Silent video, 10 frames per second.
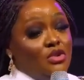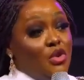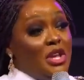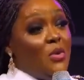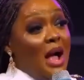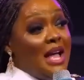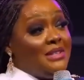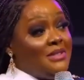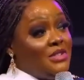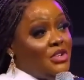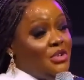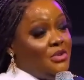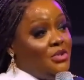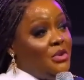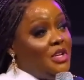so He will answer
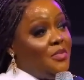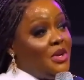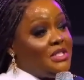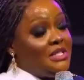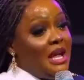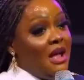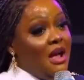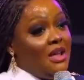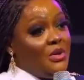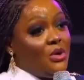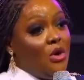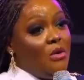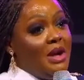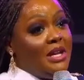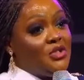you. The only person I had with
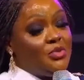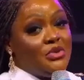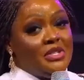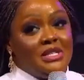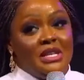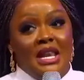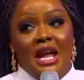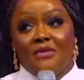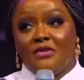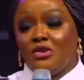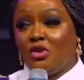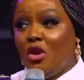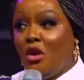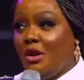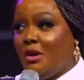all my experience in life is
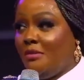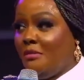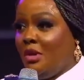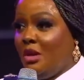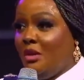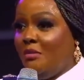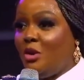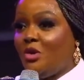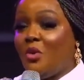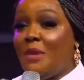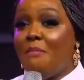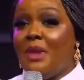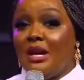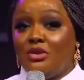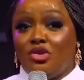God. Because when
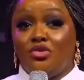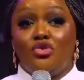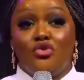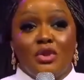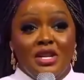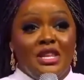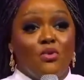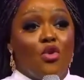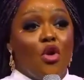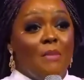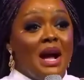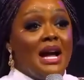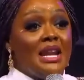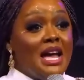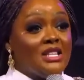man should do it, they will come
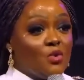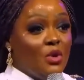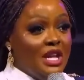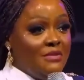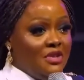back and ask what they